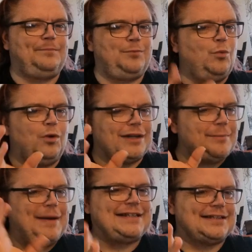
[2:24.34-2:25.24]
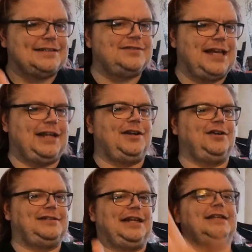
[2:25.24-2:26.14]
One of the best things of staying in a
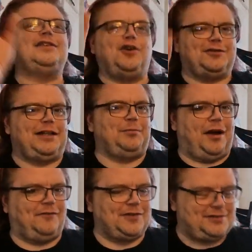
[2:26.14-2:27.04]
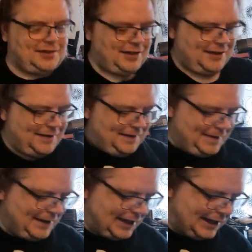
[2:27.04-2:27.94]
hotel is hotel breakfast.
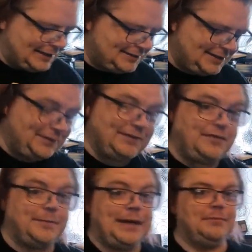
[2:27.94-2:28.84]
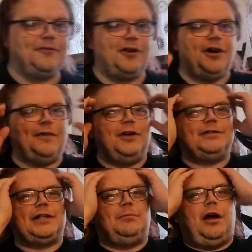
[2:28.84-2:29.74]
And if you've never been before, the
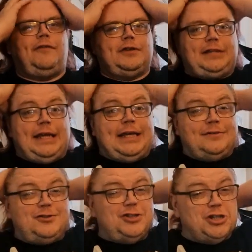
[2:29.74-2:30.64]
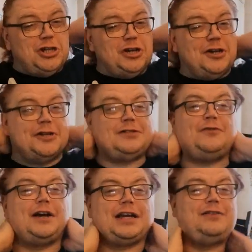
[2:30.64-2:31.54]
hotel breakfast is just
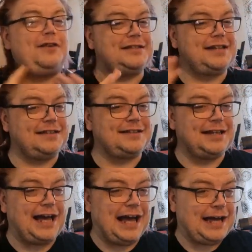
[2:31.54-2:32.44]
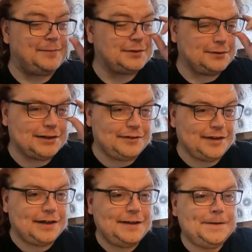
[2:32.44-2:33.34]
fucking fantastic. I absolutely love it.